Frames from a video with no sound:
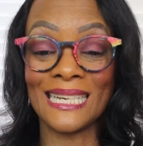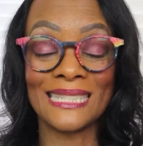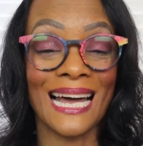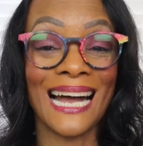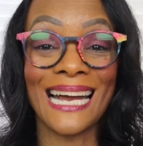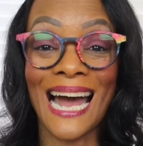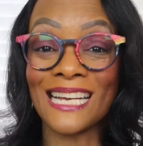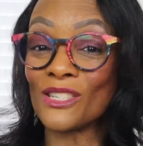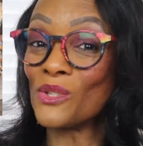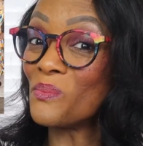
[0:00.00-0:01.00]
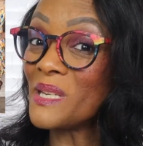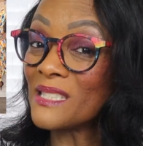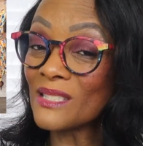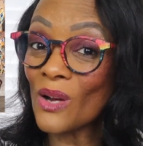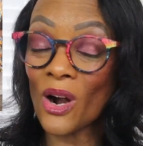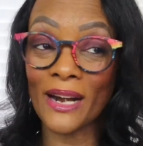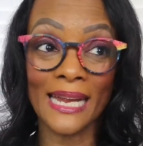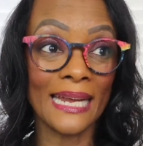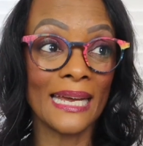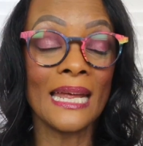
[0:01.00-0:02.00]
TikTok. Guys, the new pieces are
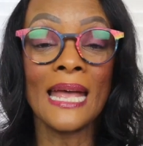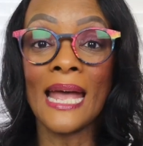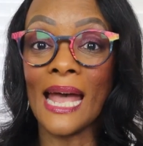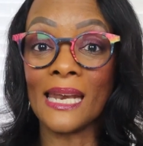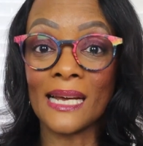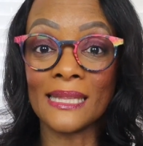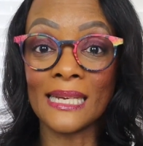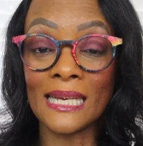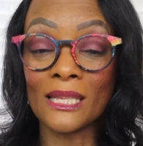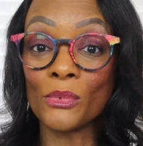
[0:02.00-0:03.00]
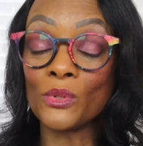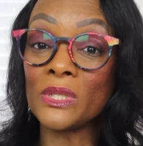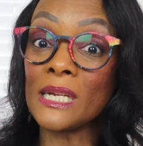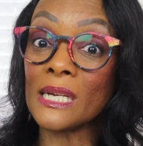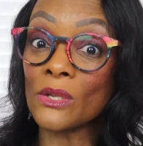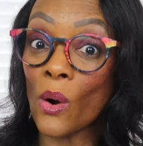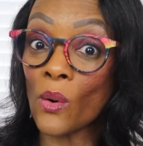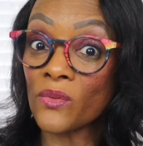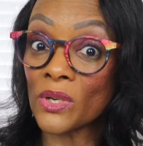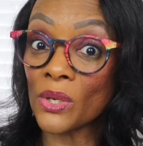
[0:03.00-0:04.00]
in, and nothing in the boutique is
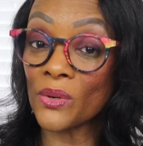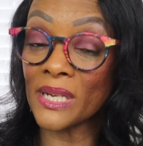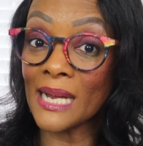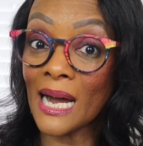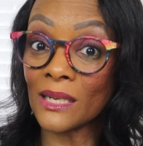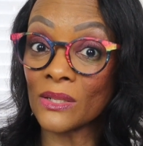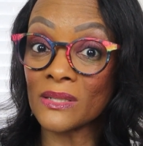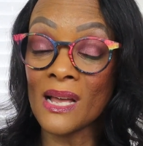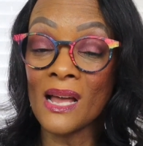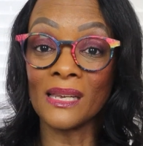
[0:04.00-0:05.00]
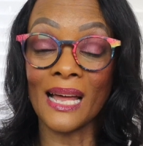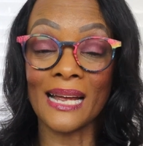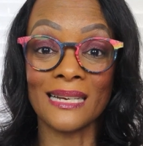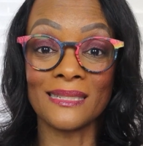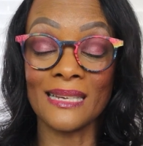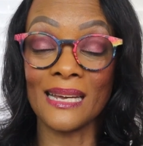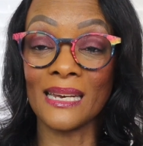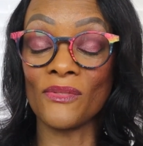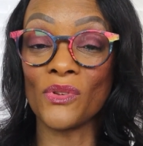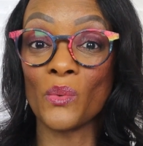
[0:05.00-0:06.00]
over $30. Like I
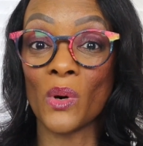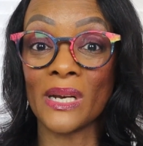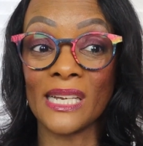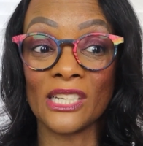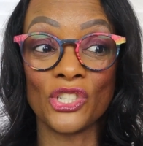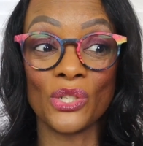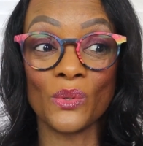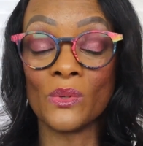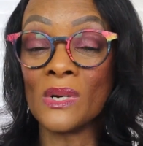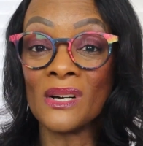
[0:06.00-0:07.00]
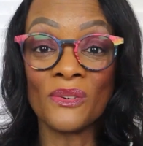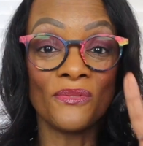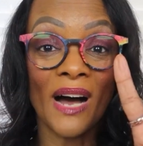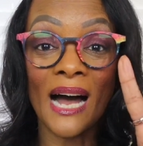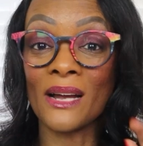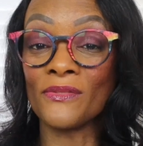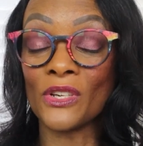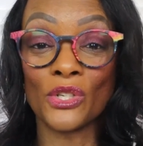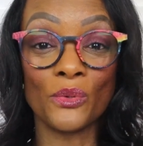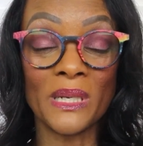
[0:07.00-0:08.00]
said, if you want to get you
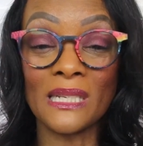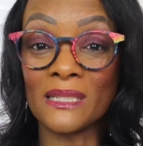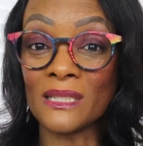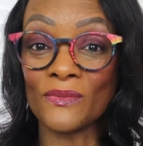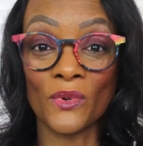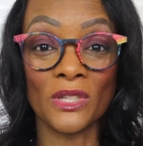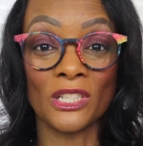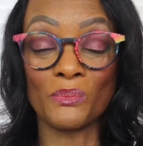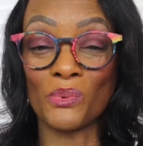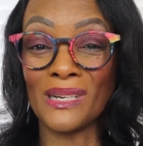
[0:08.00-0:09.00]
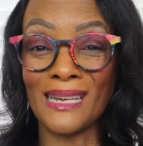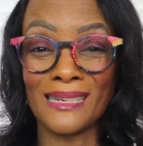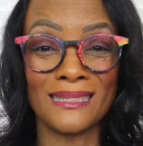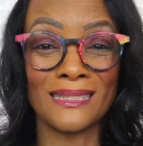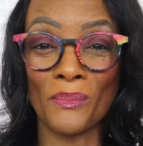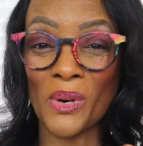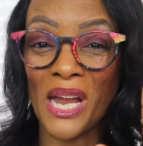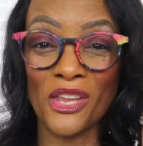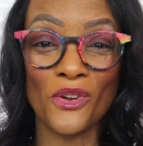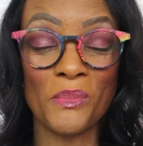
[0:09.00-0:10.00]
5 new pieces for the spring and summer,
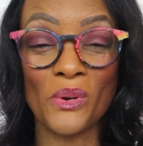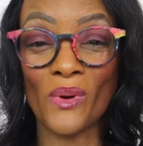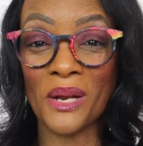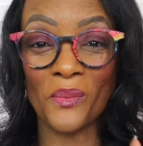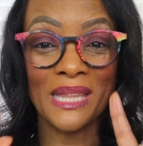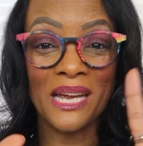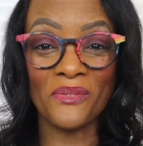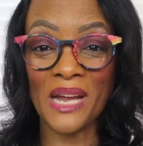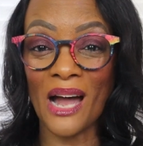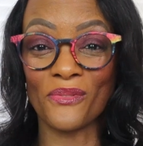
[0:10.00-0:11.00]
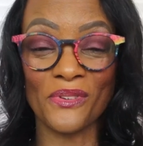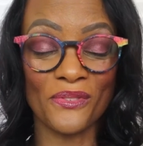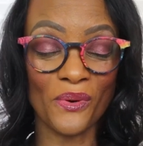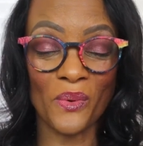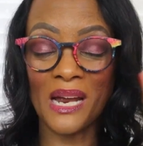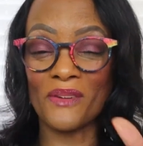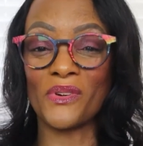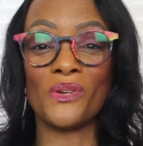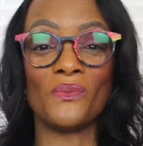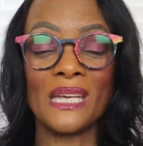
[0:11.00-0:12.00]
and you'll be ready with every outfit for whatever
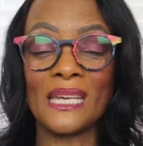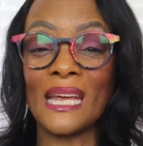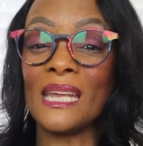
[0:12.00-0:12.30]
you need.